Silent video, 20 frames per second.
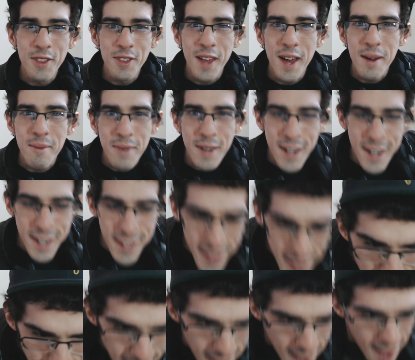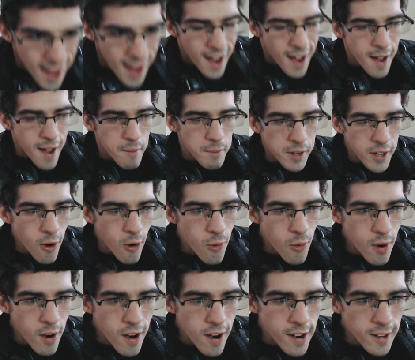man. I'm
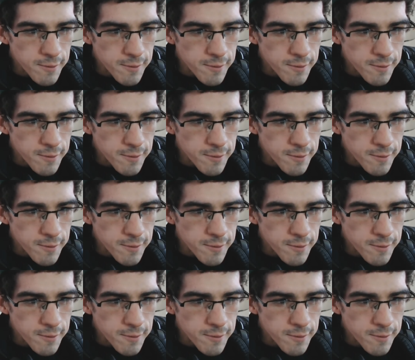gonna